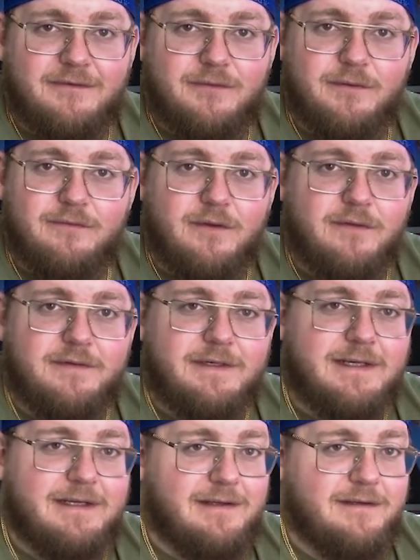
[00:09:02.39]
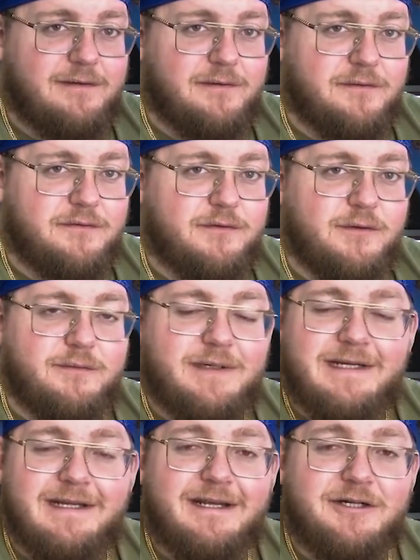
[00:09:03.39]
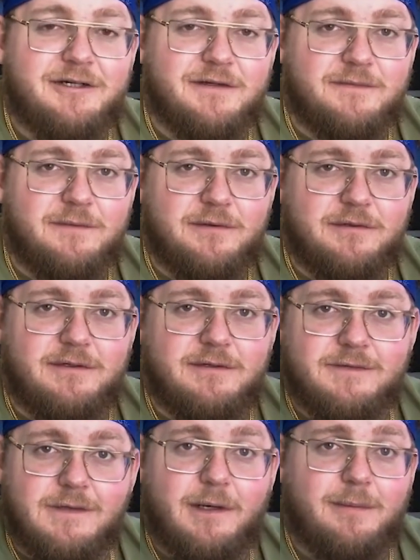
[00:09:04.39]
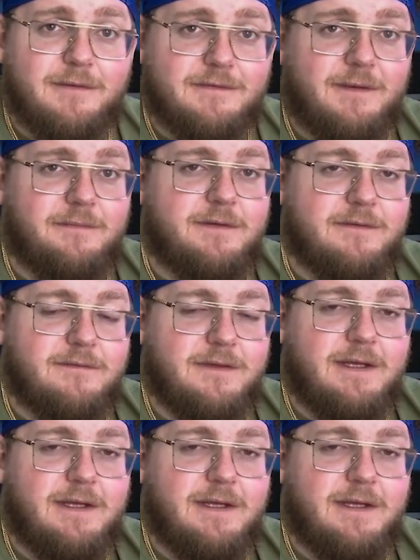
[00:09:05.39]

If you're involved in any of those, your radiation exposure is now presumptive.